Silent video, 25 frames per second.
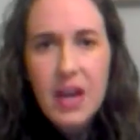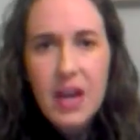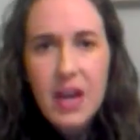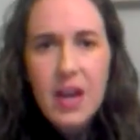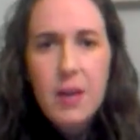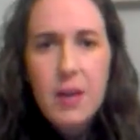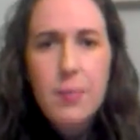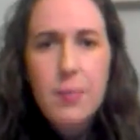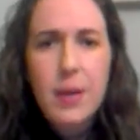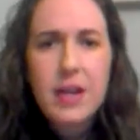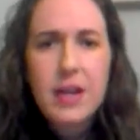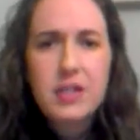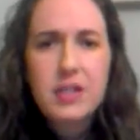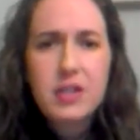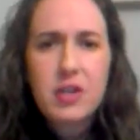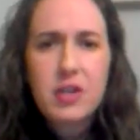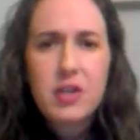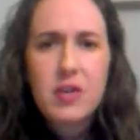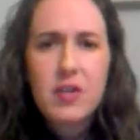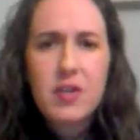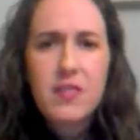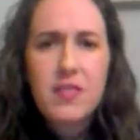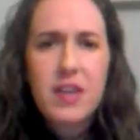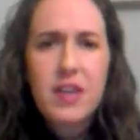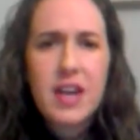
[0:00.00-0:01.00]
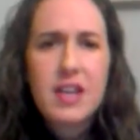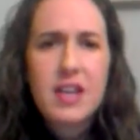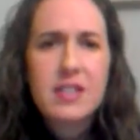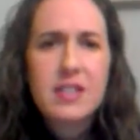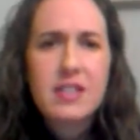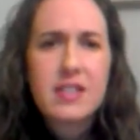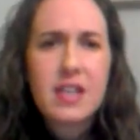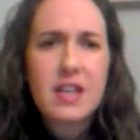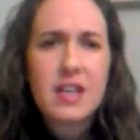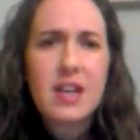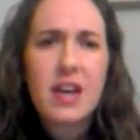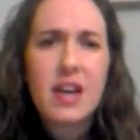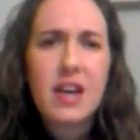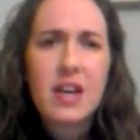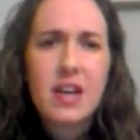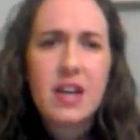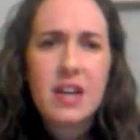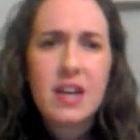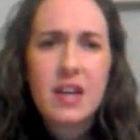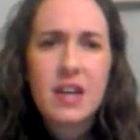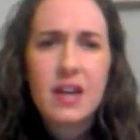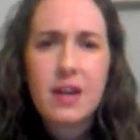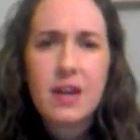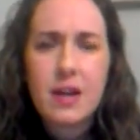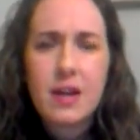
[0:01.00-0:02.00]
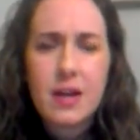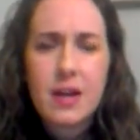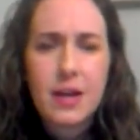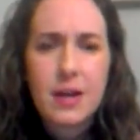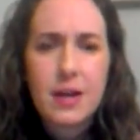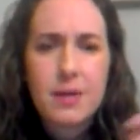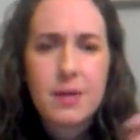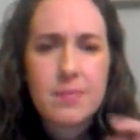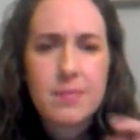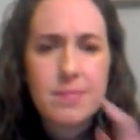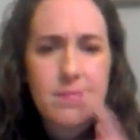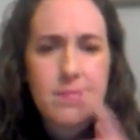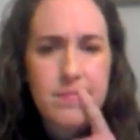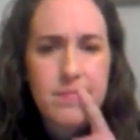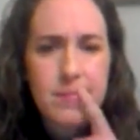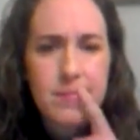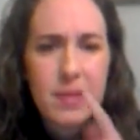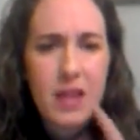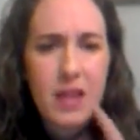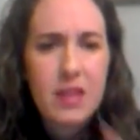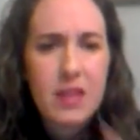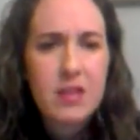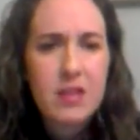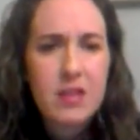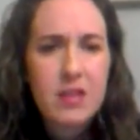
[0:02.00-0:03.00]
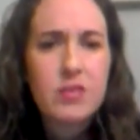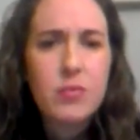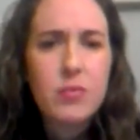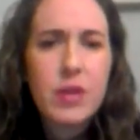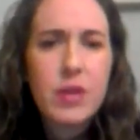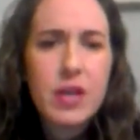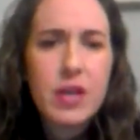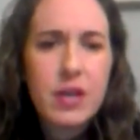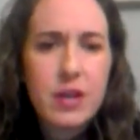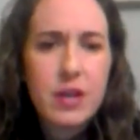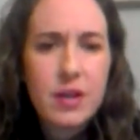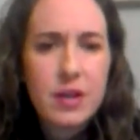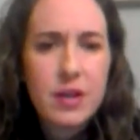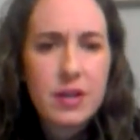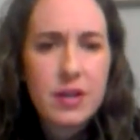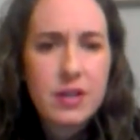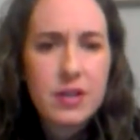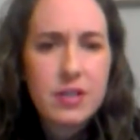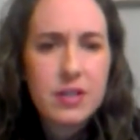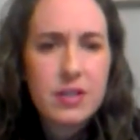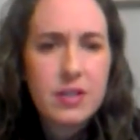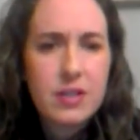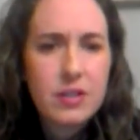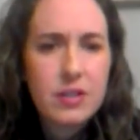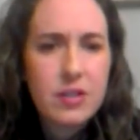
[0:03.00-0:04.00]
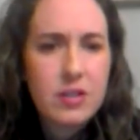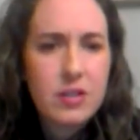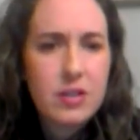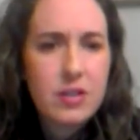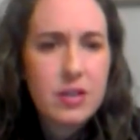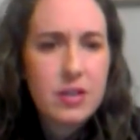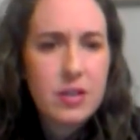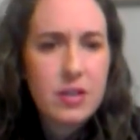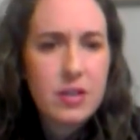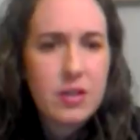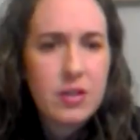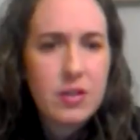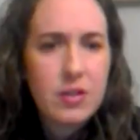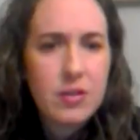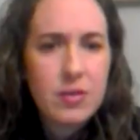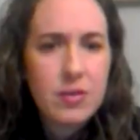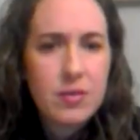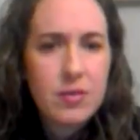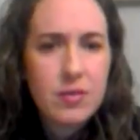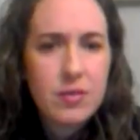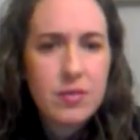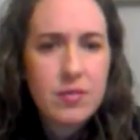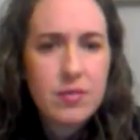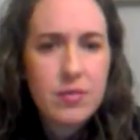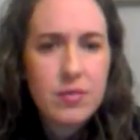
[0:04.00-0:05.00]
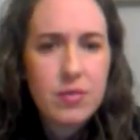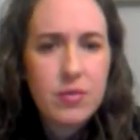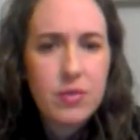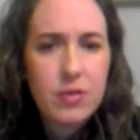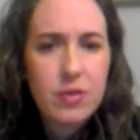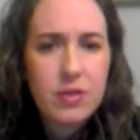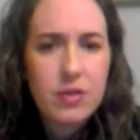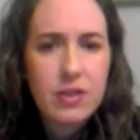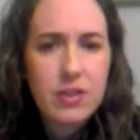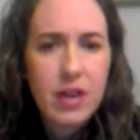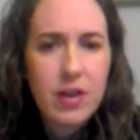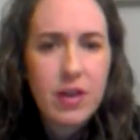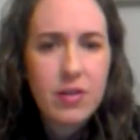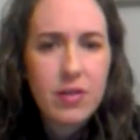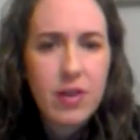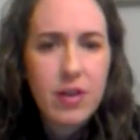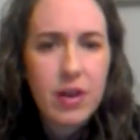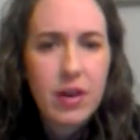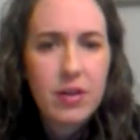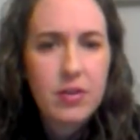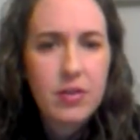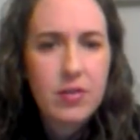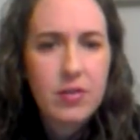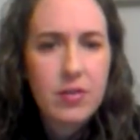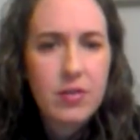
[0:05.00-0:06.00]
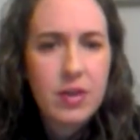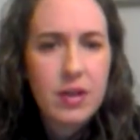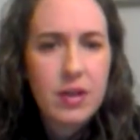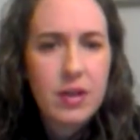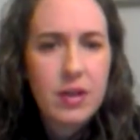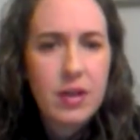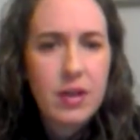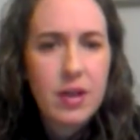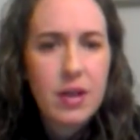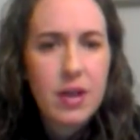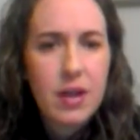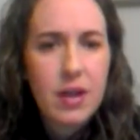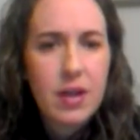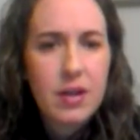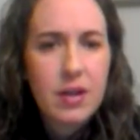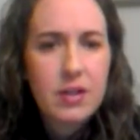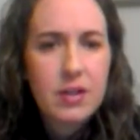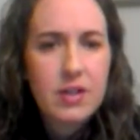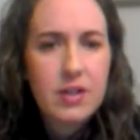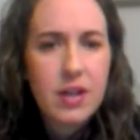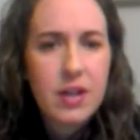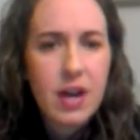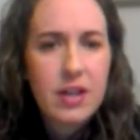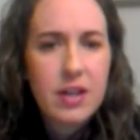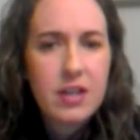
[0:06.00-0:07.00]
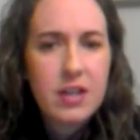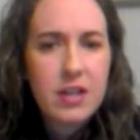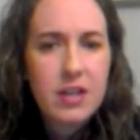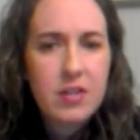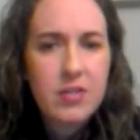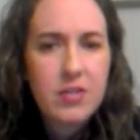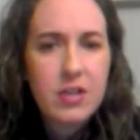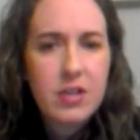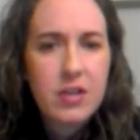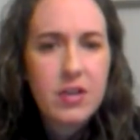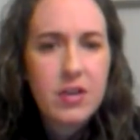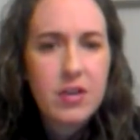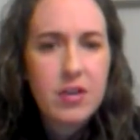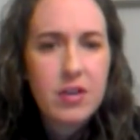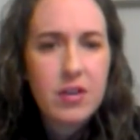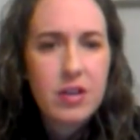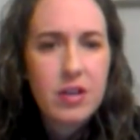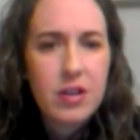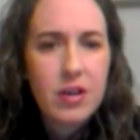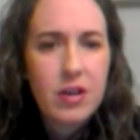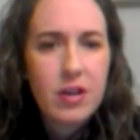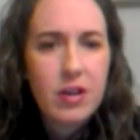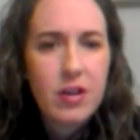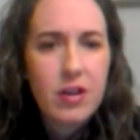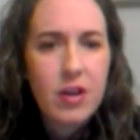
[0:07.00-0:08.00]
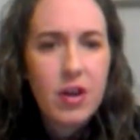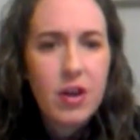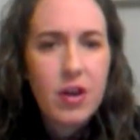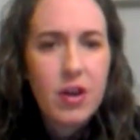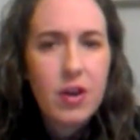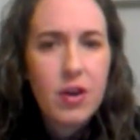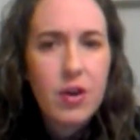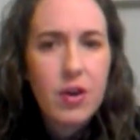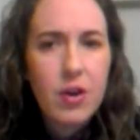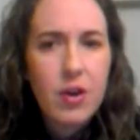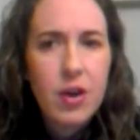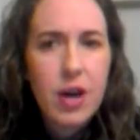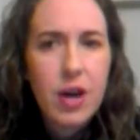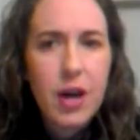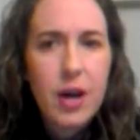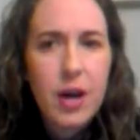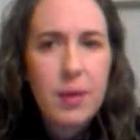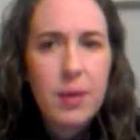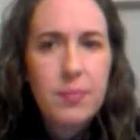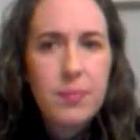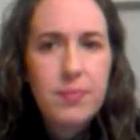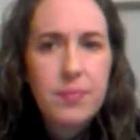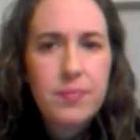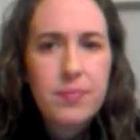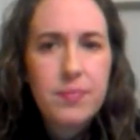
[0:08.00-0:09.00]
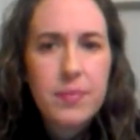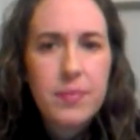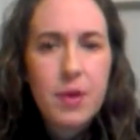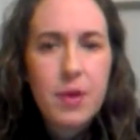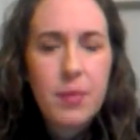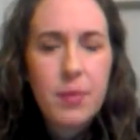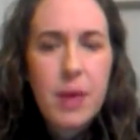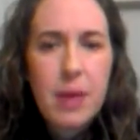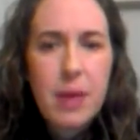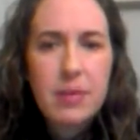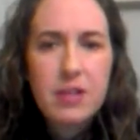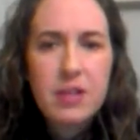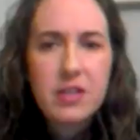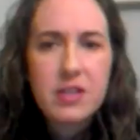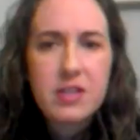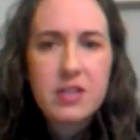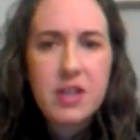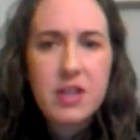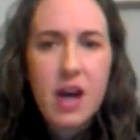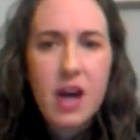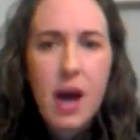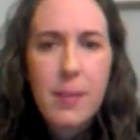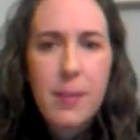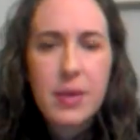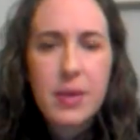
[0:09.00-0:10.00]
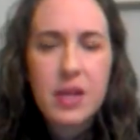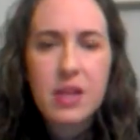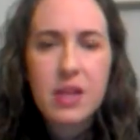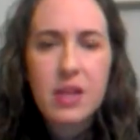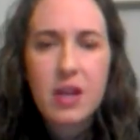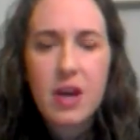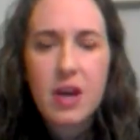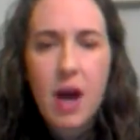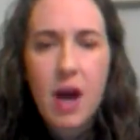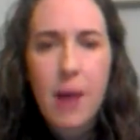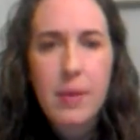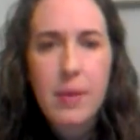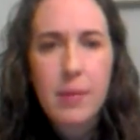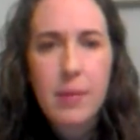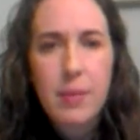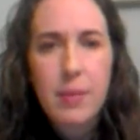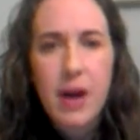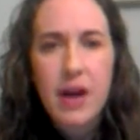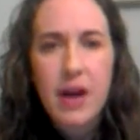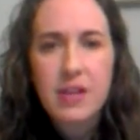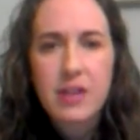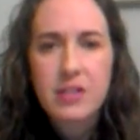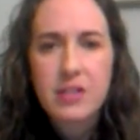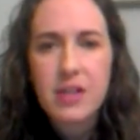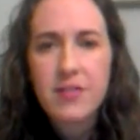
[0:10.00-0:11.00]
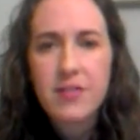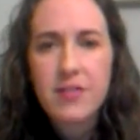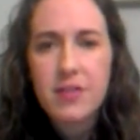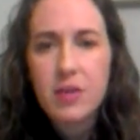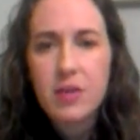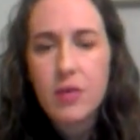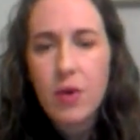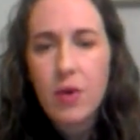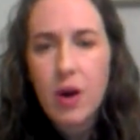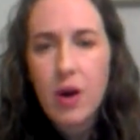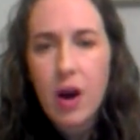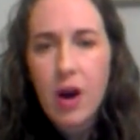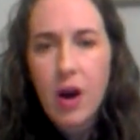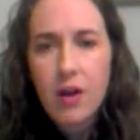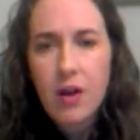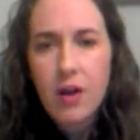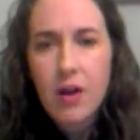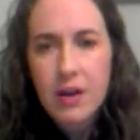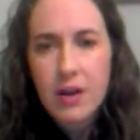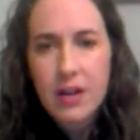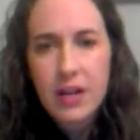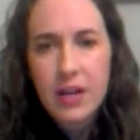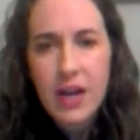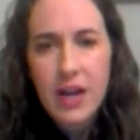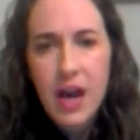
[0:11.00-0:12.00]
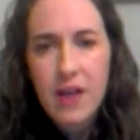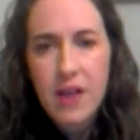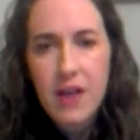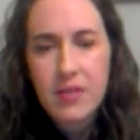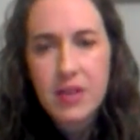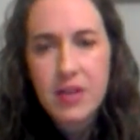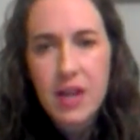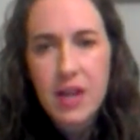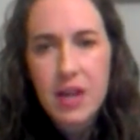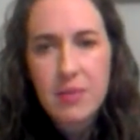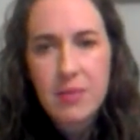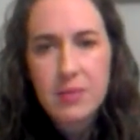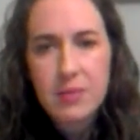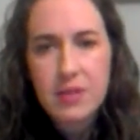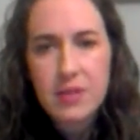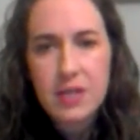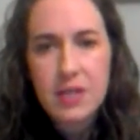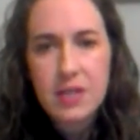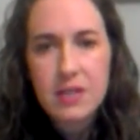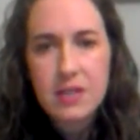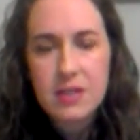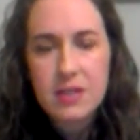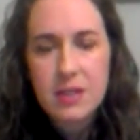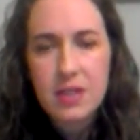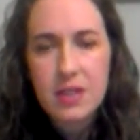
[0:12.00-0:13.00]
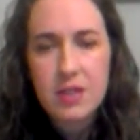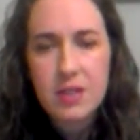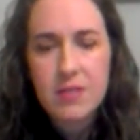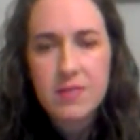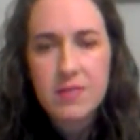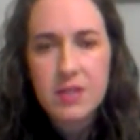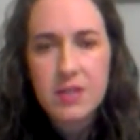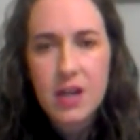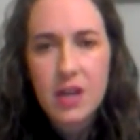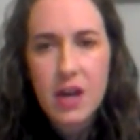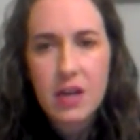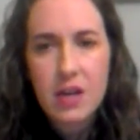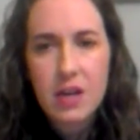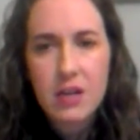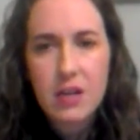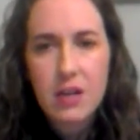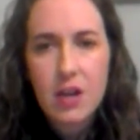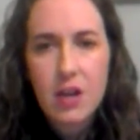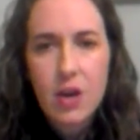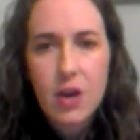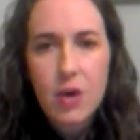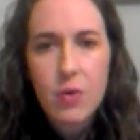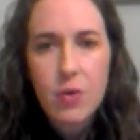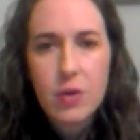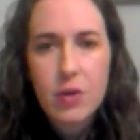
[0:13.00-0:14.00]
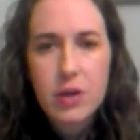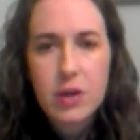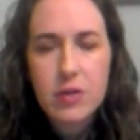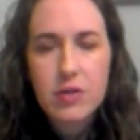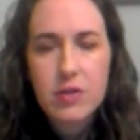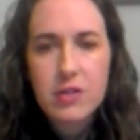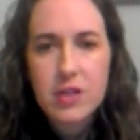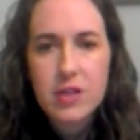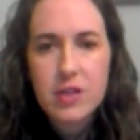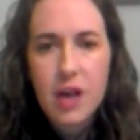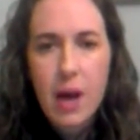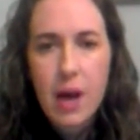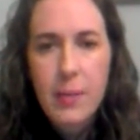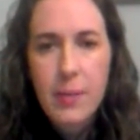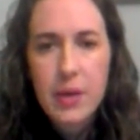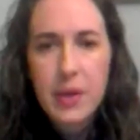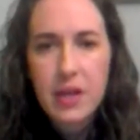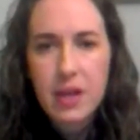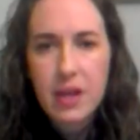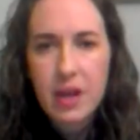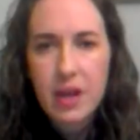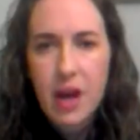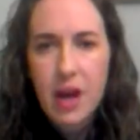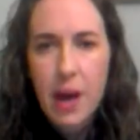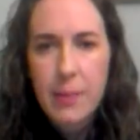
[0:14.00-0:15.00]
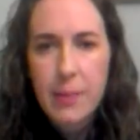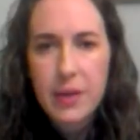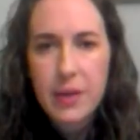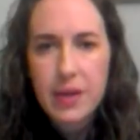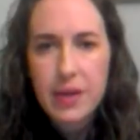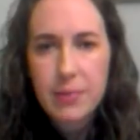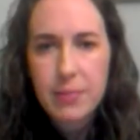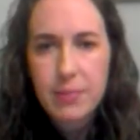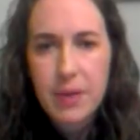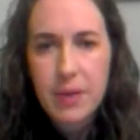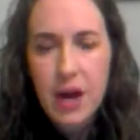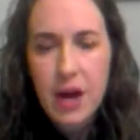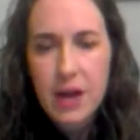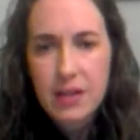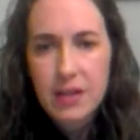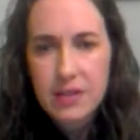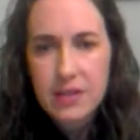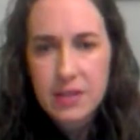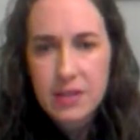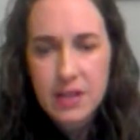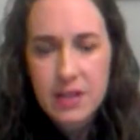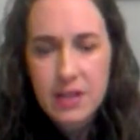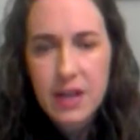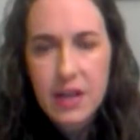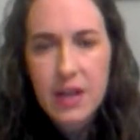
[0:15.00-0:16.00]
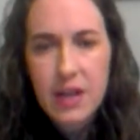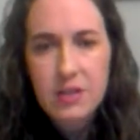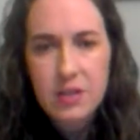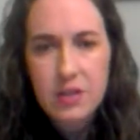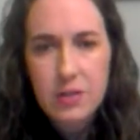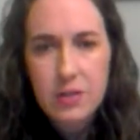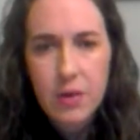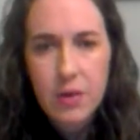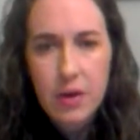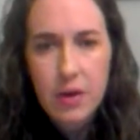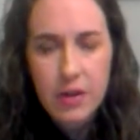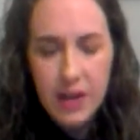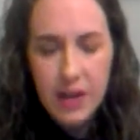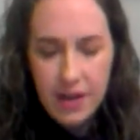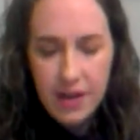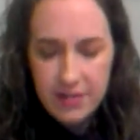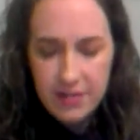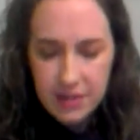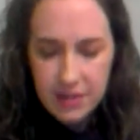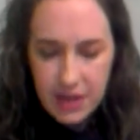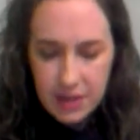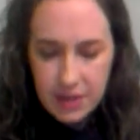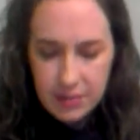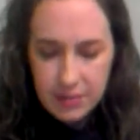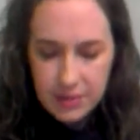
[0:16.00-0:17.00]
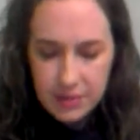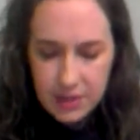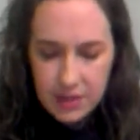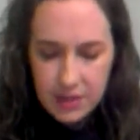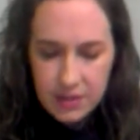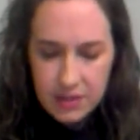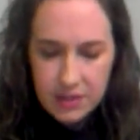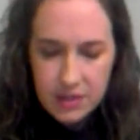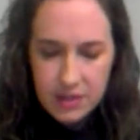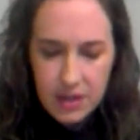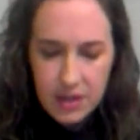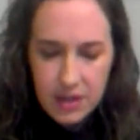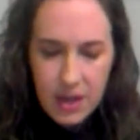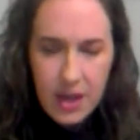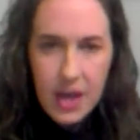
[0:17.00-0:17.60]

By show of hands, can I get a, there's a way to, of course, I don't know how to do it. Tanya, you did it earlier. Maybe just comment in the comment box. If you already have a names list that you've done, will you just comment in the comment box that yes, you already have a names list?